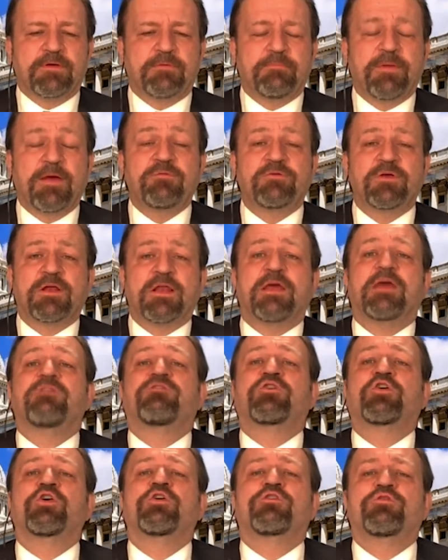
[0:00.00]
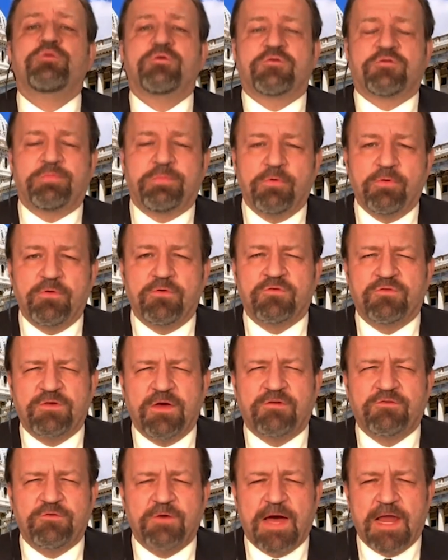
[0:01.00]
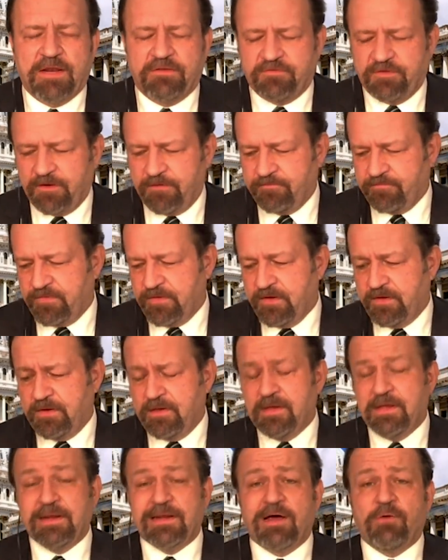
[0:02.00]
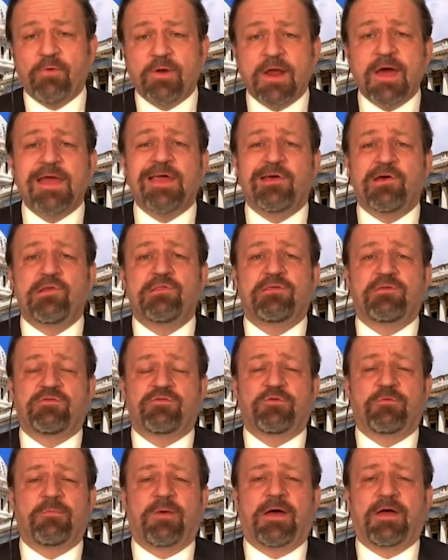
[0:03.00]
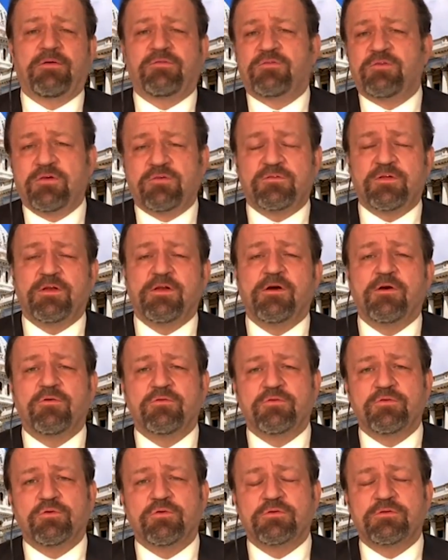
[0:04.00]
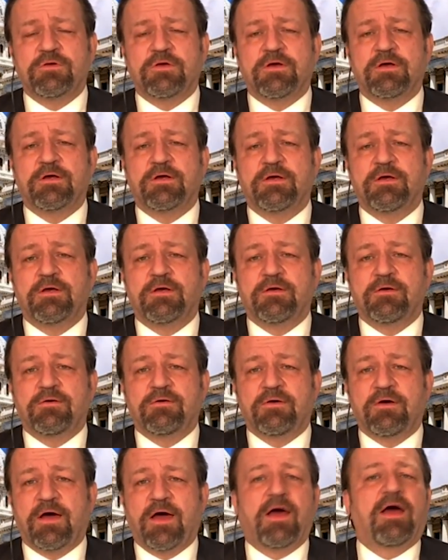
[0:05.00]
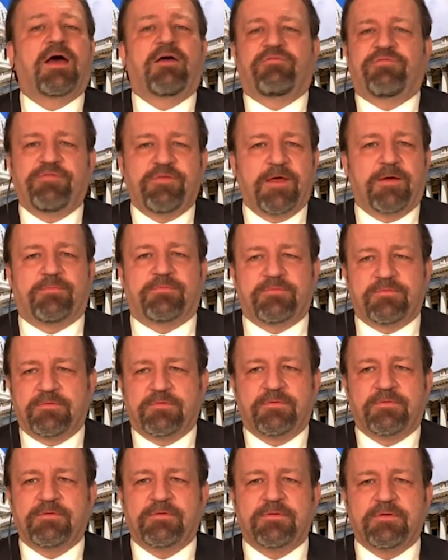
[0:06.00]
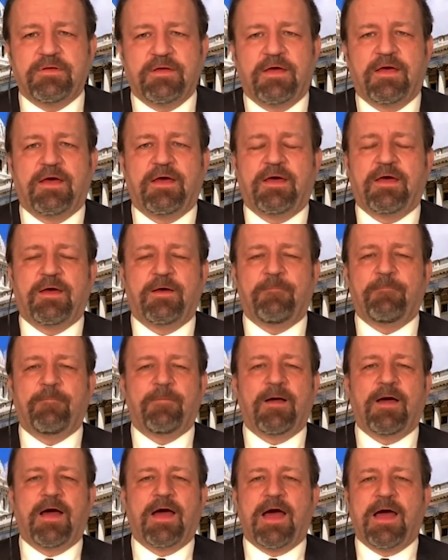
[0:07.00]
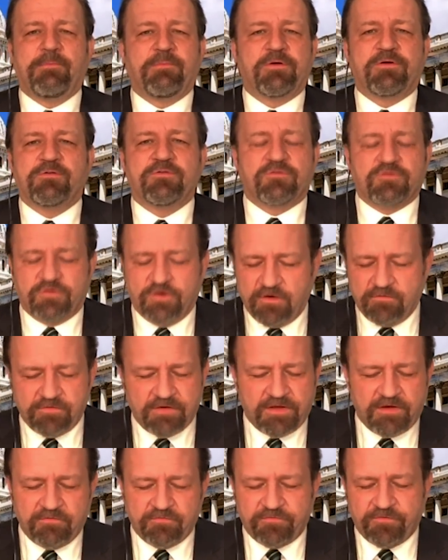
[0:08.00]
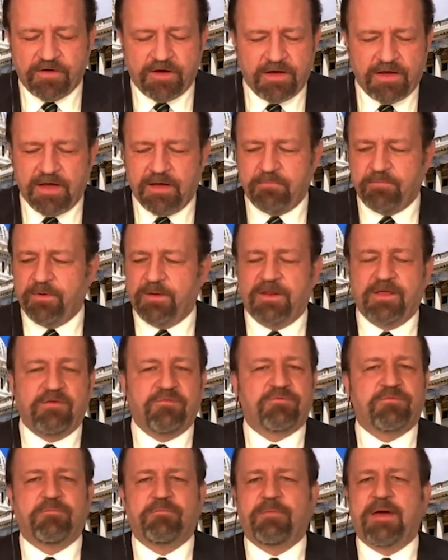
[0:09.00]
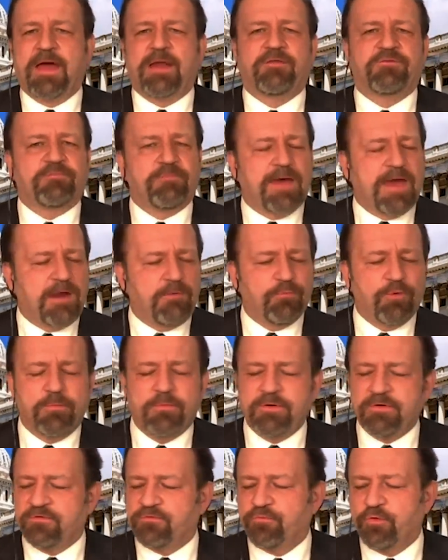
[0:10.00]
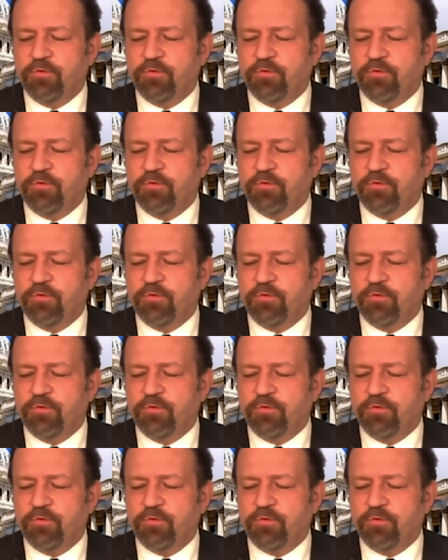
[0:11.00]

basically, it's good to explore your sexuality. Now, when I heard this from my 16 year old daughter, I, I flipped. Yeah. Um, I, am a conservative. I, I, believe man is man, woman is